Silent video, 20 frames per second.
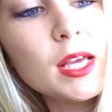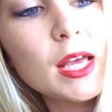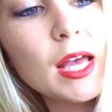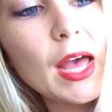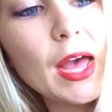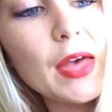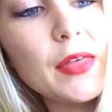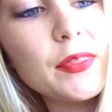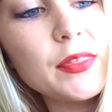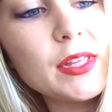
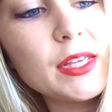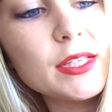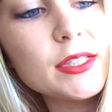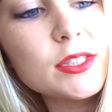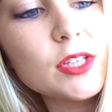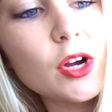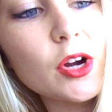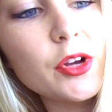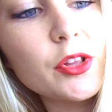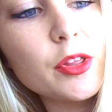and these
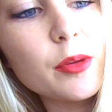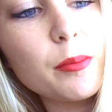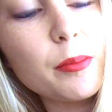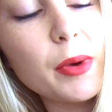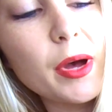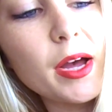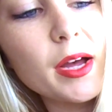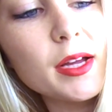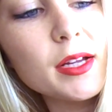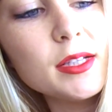are the
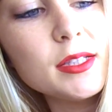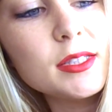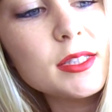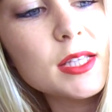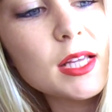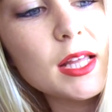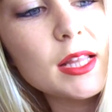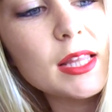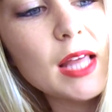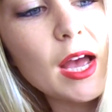buds
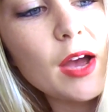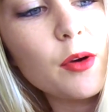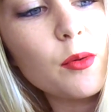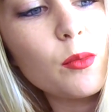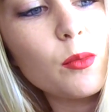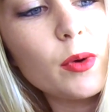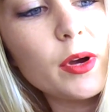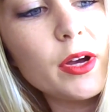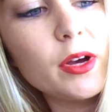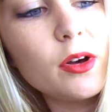that
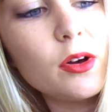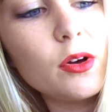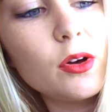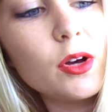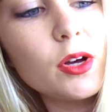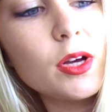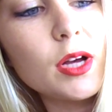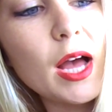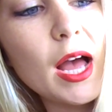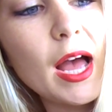will
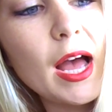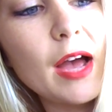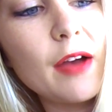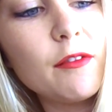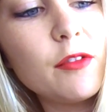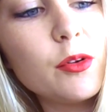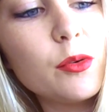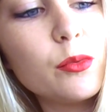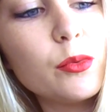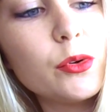have
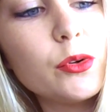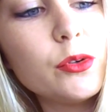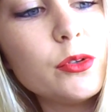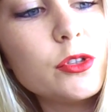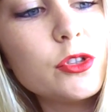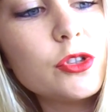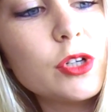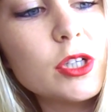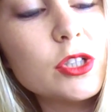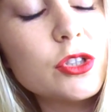the root
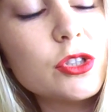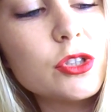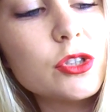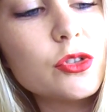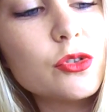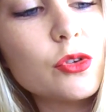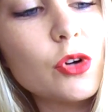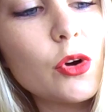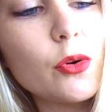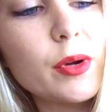structures
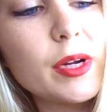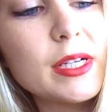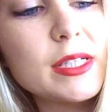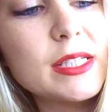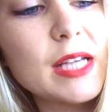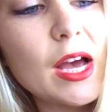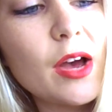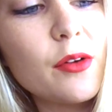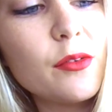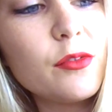growing
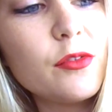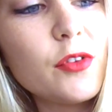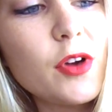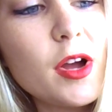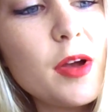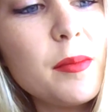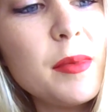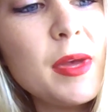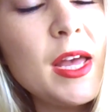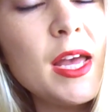down
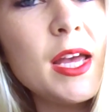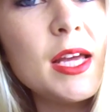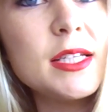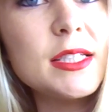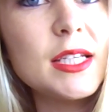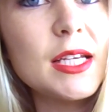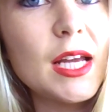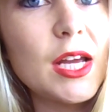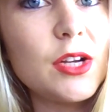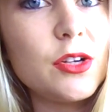from
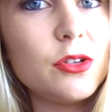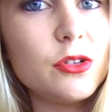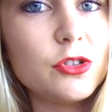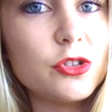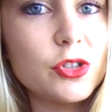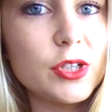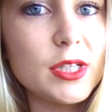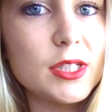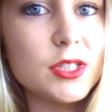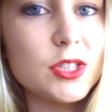to get
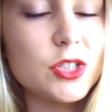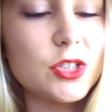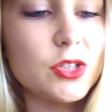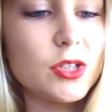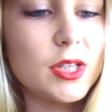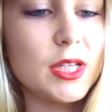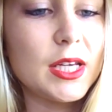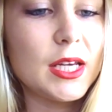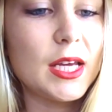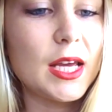nutrients to
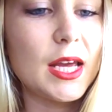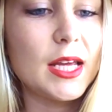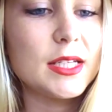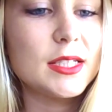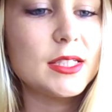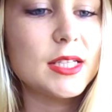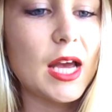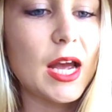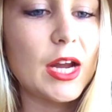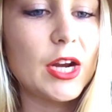the
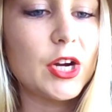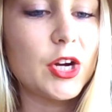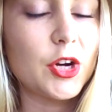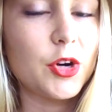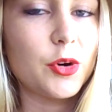entire